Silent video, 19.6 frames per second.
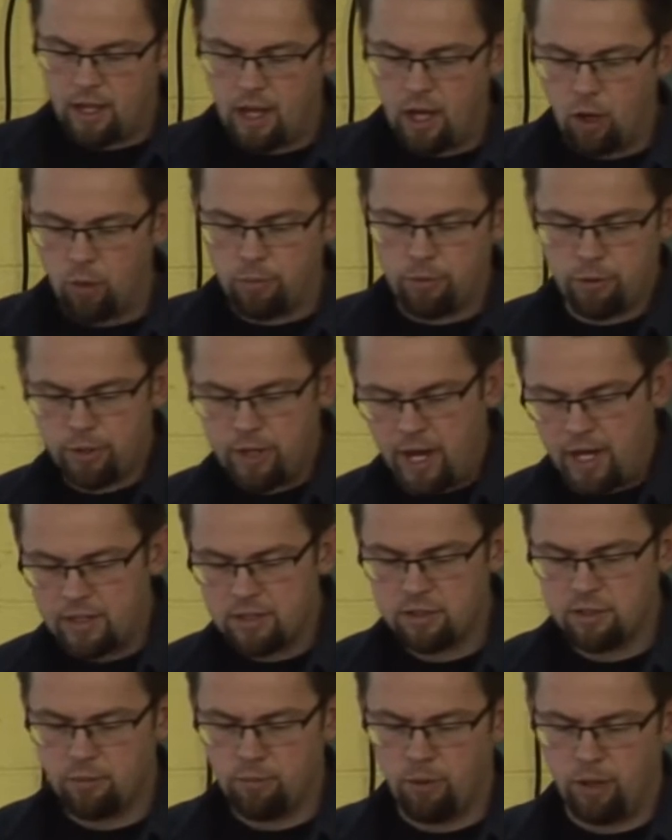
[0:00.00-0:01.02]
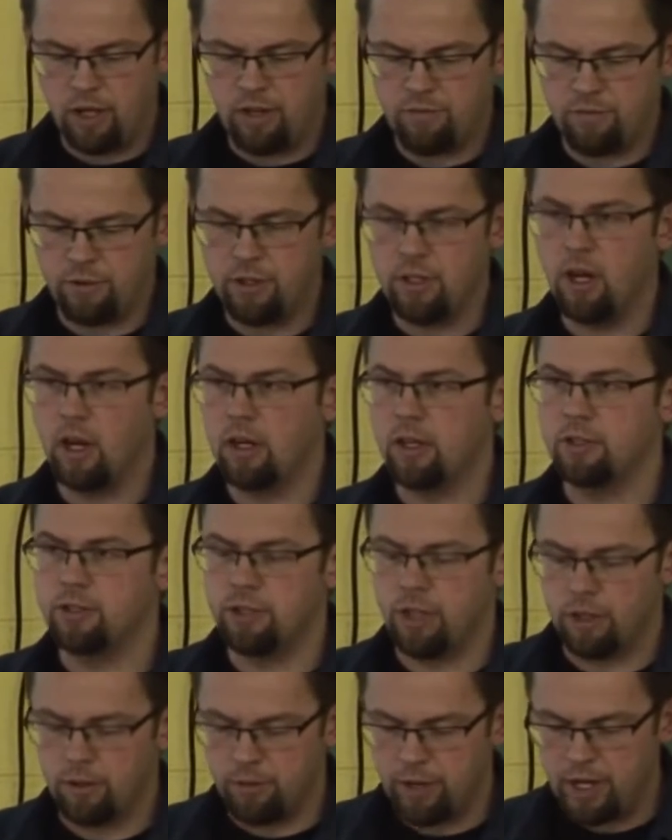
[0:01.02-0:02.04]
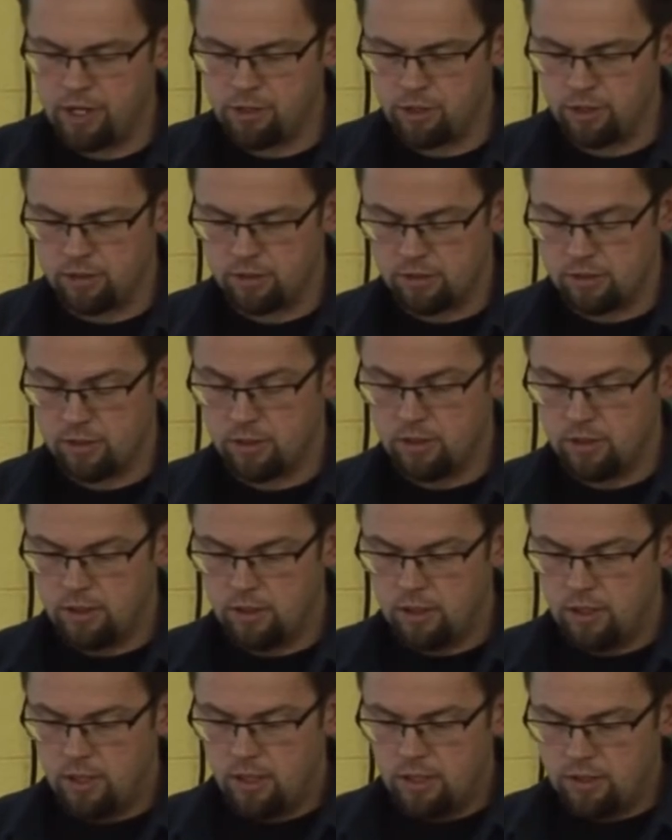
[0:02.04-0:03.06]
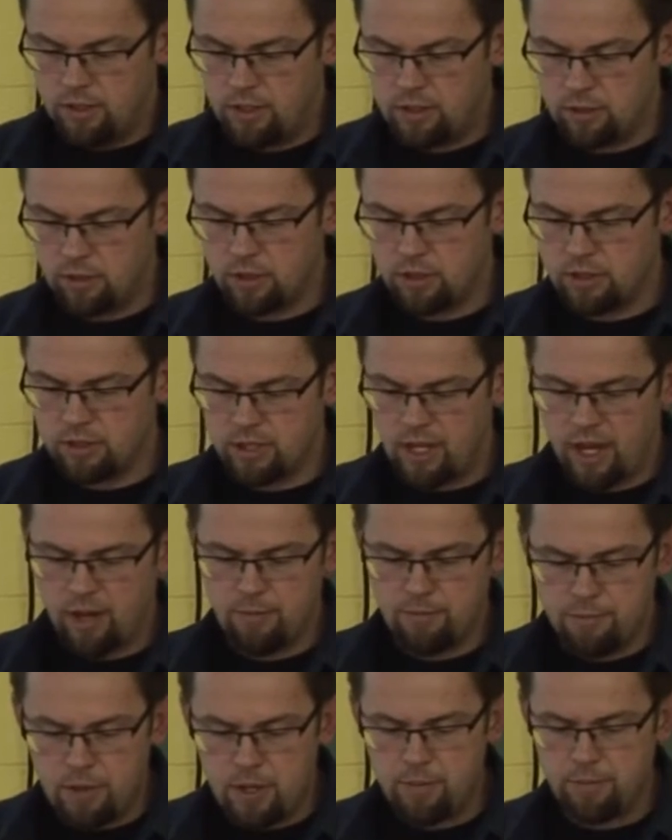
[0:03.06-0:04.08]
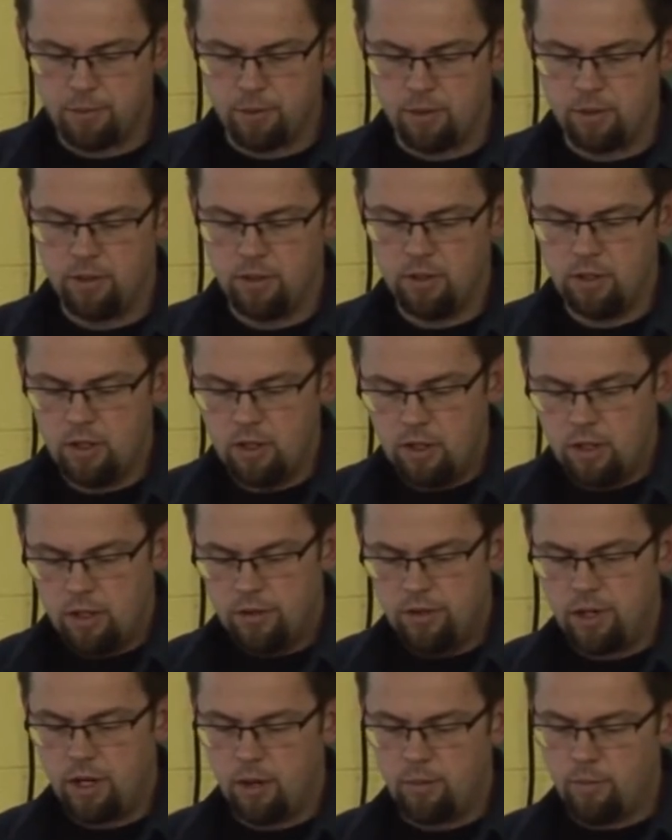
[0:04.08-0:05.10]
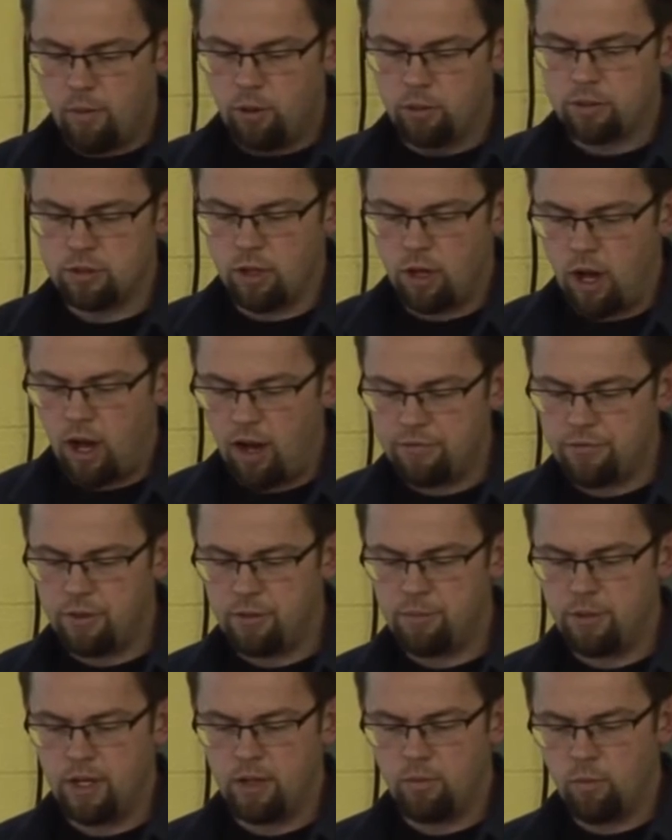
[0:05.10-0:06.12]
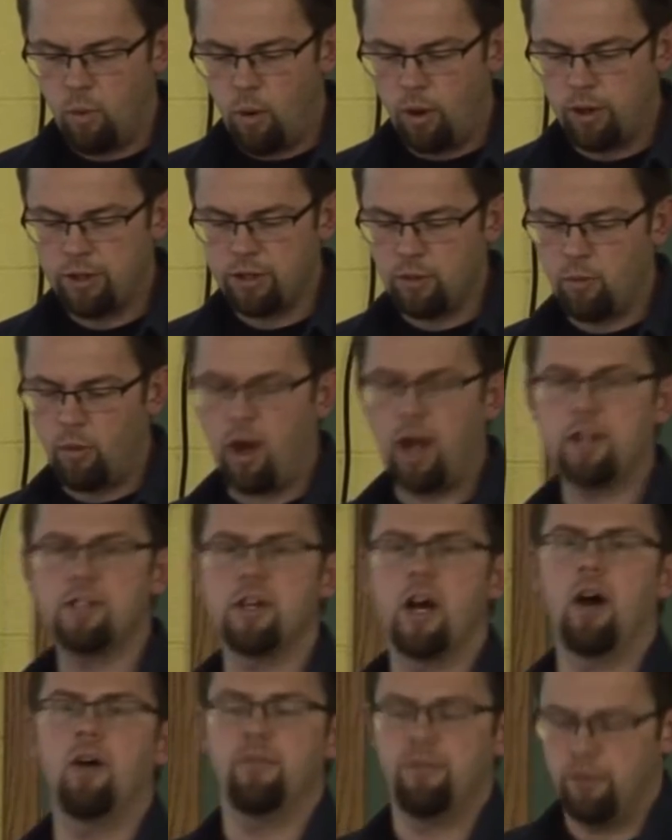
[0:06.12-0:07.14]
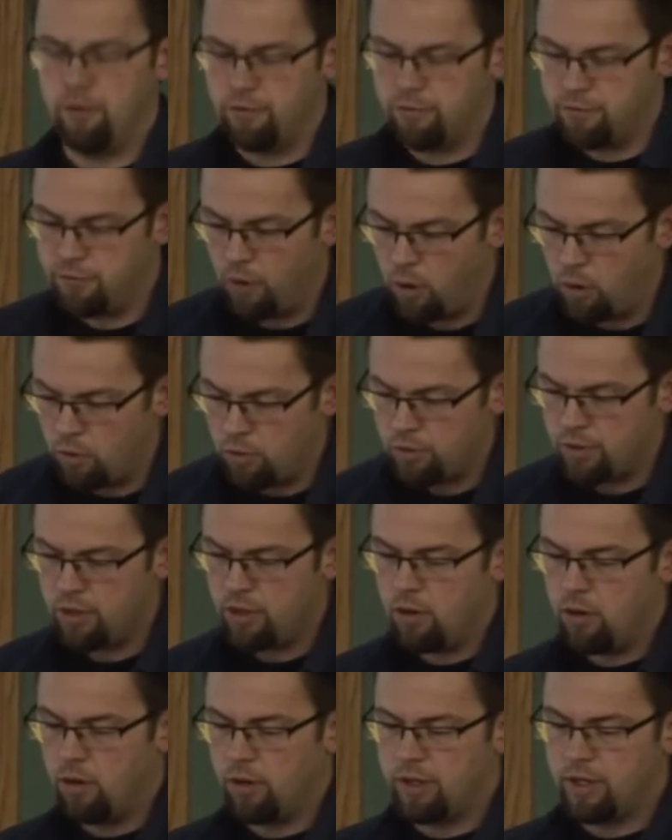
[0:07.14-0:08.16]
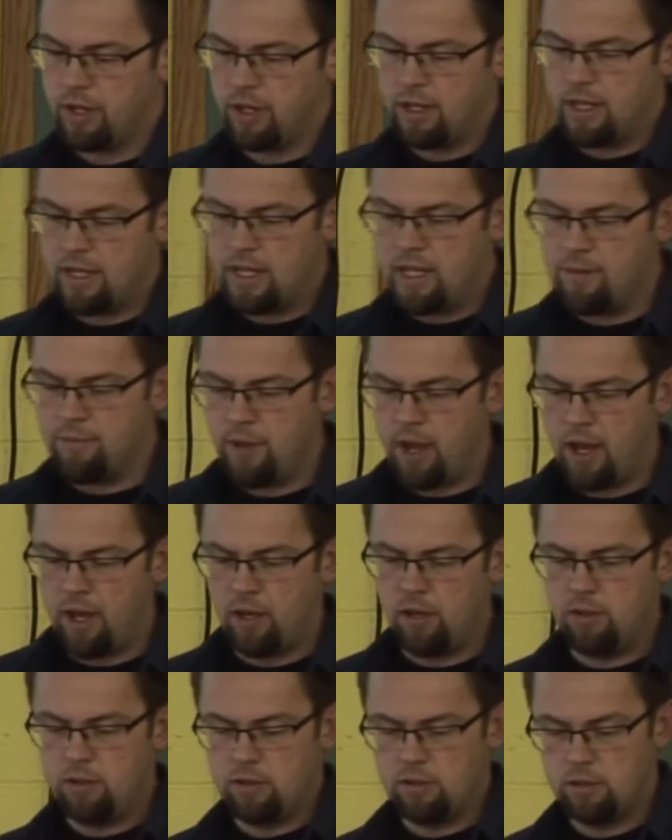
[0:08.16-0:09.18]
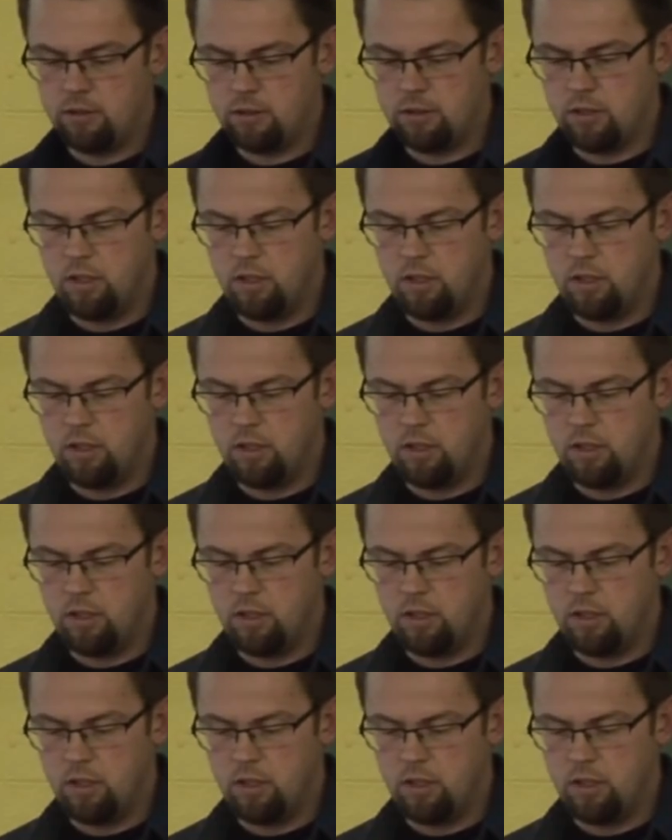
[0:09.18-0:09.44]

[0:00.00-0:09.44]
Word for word: help create some money for younger generations. These are the same people that are most often being warned to watch out for phone or email